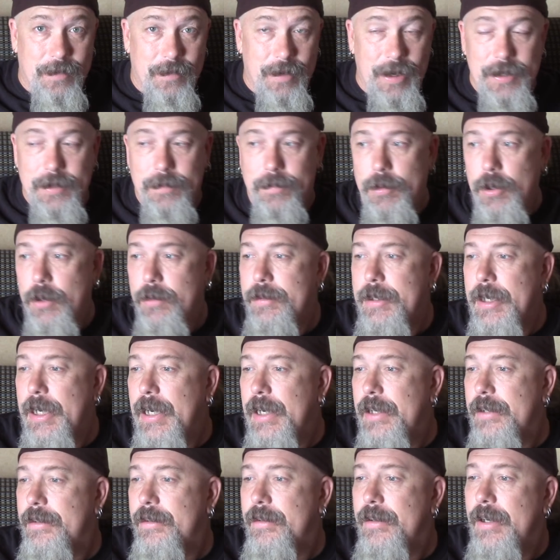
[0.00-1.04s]
right to
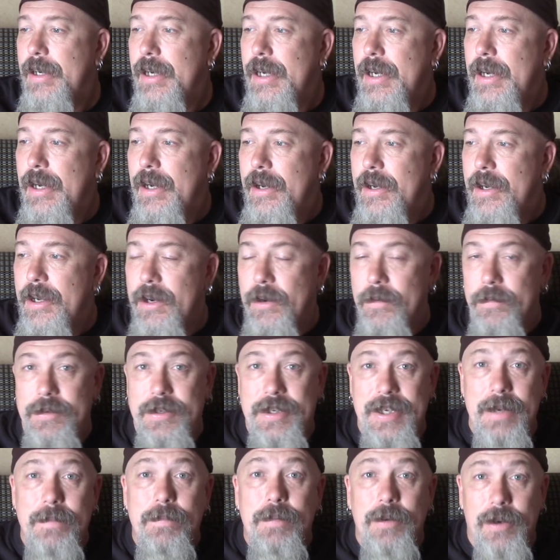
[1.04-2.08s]
protest,
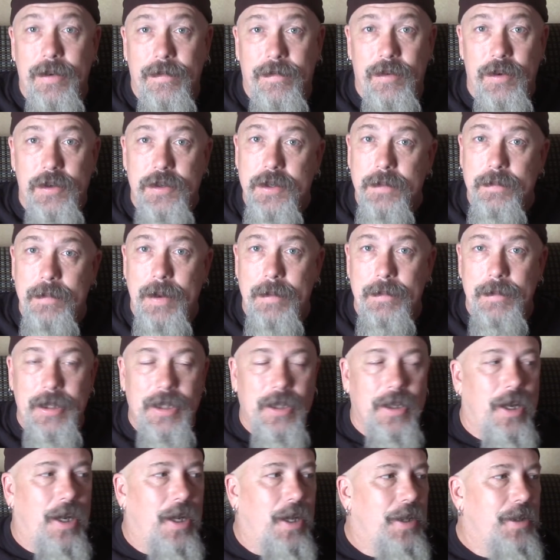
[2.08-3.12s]
deeper First Amendment
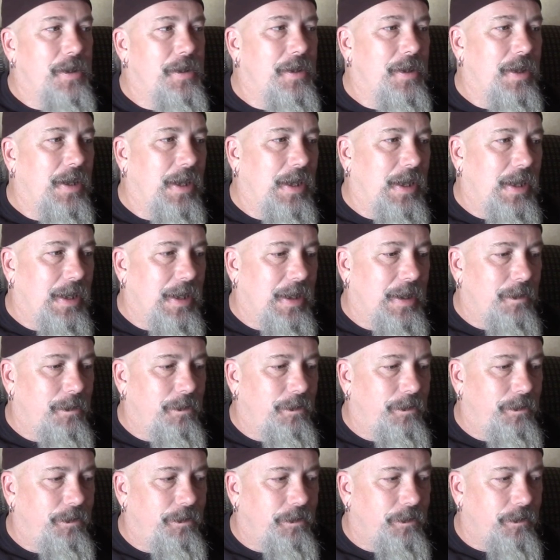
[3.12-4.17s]
laws,
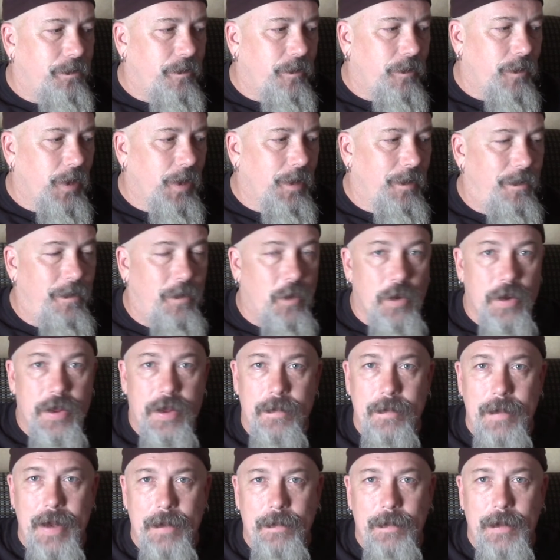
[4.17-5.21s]
Fourth
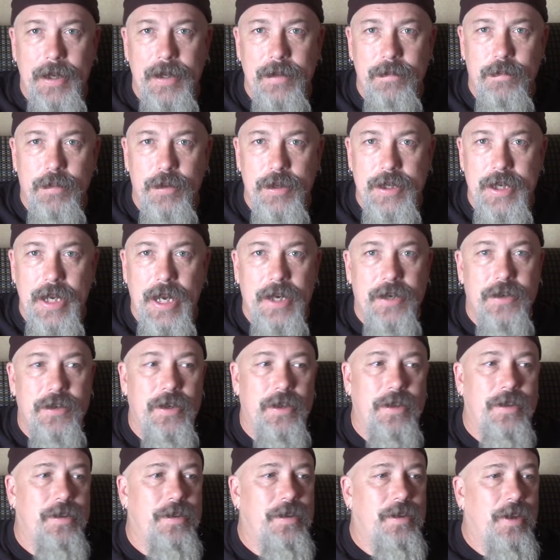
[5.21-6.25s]
Amendment
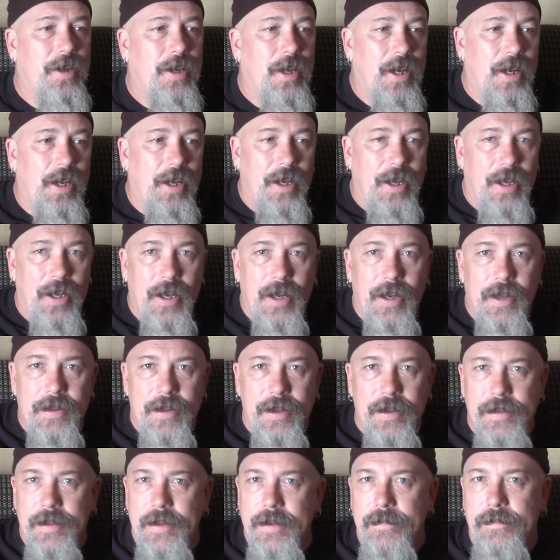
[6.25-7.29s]
protections,
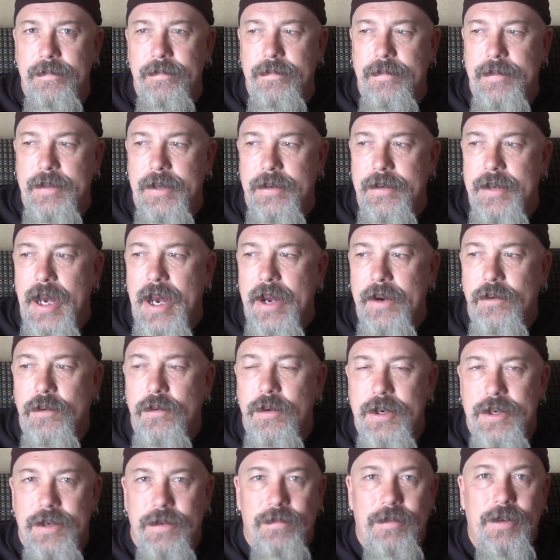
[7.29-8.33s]
that they're not
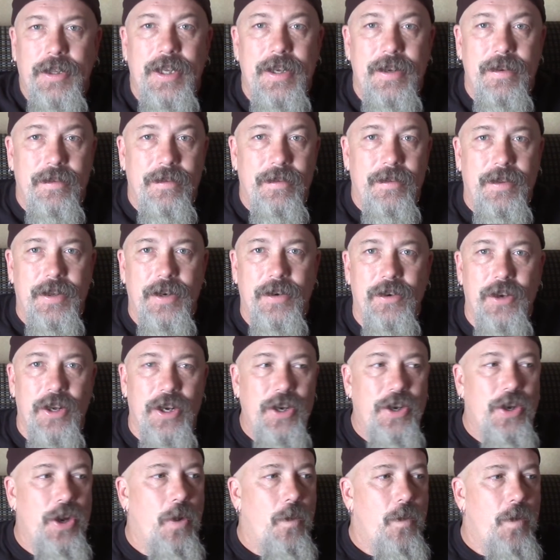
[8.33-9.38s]
going to really, they're going
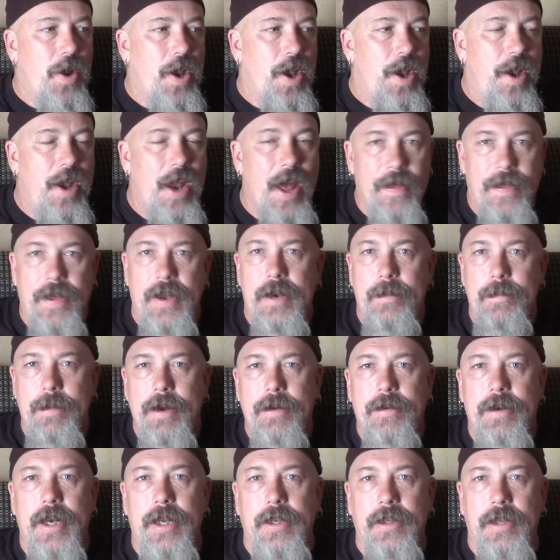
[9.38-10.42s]
to know nothing
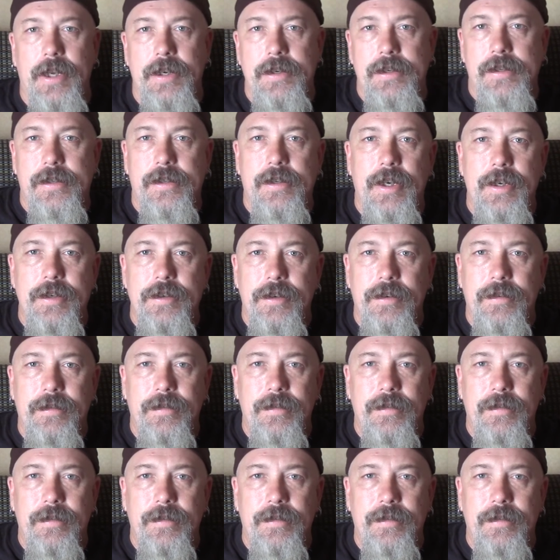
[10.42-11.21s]
about gun legislation.